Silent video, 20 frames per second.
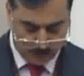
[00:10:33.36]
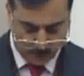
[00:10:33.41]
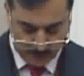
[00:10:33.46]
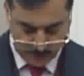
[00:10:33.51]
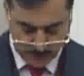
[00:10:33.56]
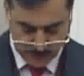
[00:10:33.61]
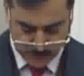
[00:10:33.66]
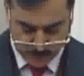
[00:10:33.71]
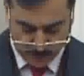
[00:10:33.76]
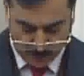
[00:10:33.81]

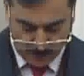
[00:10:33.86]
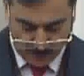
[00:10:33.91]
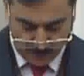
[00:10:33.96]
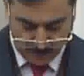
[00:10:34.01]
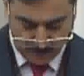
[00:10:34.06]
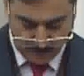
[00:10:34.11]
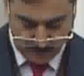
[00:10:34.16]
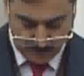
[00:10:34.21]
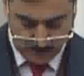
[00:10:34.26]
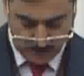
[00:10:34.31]
to
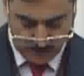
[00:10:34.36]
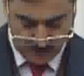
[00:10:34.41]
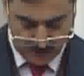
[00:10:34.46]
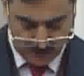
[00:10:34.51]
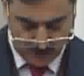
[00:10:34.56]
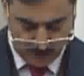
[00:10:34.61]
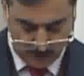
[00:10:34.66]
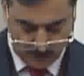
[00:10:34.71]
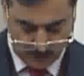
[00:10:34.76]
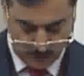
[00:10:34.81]
resolve,
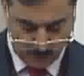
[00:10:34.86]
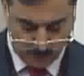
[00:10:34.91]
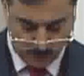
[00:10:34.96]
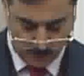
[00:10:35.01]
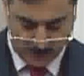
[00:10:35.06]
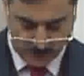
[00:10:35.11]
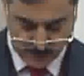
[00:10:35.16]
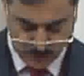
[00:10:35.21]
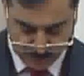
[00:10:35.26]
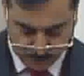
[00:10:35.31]

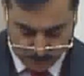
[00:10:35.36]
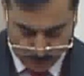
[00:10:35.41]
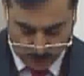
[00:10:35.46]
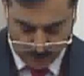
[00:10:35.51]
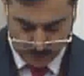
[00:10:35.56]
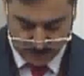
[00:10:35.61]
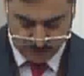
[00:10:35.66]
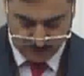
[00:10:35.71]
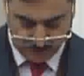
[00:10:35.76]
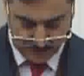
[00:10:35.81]
to
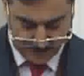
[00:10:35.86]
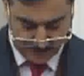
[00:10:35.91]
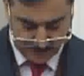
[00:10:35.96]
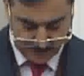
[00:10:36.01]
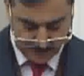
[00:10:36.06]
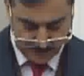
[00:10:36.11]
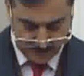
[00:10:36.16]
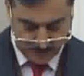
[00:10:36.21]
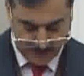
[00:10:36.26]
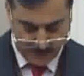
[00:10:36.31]
explore
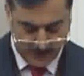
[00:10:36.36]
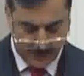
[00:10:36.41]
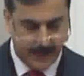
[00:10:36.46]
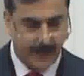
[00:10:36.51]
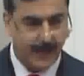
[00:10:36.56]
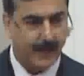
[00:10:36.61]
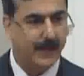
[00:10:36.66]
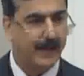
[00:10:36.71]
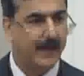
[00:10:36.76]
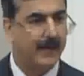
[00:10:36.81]
trade
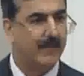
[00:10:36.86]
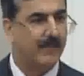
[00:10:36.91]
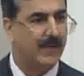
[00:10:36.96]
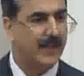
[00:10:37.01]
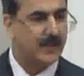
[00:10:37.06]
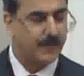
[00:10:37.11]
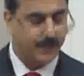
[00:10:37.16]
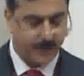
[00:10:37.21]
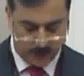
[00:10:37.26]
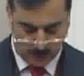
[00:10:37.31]
and
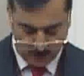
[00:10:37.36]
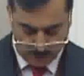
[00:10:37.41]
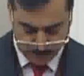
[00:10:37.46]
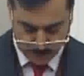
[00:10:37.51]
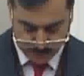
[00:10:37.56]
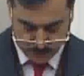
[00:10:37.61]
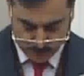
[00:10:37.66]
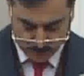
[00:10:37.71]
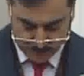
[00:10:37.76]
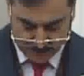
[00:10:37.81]
investment
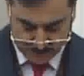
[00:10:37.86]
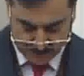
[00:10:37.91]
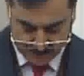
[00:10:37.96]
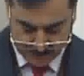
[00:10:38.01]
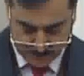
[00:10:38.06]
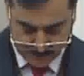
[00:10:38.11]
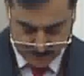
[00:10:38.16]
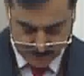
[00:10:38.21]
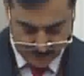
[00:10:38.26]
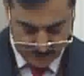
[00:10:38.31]

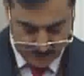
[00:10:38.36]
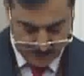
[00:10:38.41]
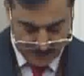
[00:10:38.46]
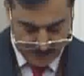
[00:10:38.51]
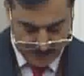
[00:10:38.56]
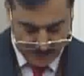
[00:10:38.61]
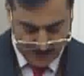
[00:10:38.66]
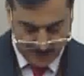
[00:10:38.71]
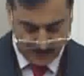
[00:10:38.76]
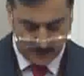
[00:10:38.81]
opportunities,
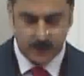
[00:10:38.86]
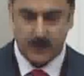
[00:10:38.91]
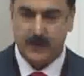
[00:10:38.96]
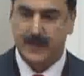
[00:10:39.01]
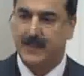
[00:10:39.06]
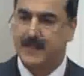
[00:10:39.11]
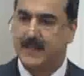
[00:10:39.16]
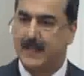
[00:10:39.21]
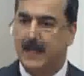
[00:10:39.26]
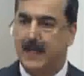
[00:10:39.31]
and to
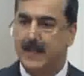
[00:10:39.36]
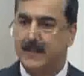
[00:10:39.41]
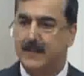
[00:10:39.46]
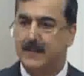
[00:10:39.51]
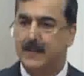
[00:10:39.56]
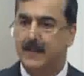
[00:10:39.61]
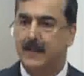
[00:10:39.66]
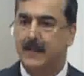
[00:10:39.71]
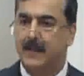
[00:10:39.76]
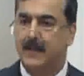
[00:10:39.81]

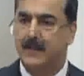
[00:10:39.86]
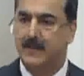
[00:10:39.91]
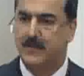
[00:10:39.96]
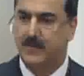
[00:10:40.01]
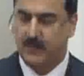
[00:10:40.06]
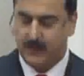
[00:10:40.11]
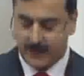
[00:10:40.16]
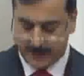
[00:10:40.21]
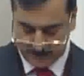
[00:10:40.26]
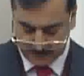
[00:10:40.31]
discuss
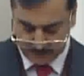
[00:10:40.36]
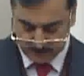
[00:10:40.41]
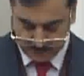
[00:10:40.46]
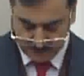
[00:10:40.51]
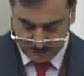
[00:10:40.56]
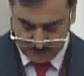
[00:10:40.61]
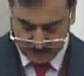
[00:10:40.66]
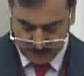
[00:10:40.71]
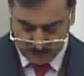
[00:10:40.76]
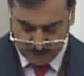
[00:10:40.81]

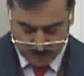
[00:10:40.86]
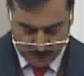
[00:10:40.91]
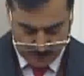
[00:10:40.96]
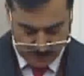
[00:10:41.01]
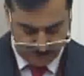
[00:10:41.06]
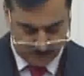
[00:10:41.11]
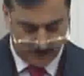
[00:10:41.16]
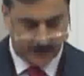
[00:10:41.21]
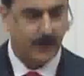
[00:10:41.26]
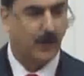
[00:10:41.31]
strengthening
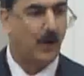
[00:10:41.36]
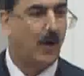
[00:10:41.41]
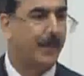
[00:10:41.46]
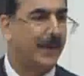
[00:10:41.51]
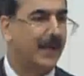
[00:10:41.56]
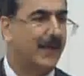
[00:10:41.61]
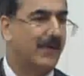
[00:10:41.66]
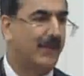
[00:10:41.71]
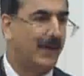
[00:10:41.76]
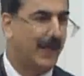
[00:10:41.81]
of
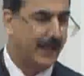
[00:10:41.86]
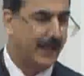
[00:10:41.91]
economic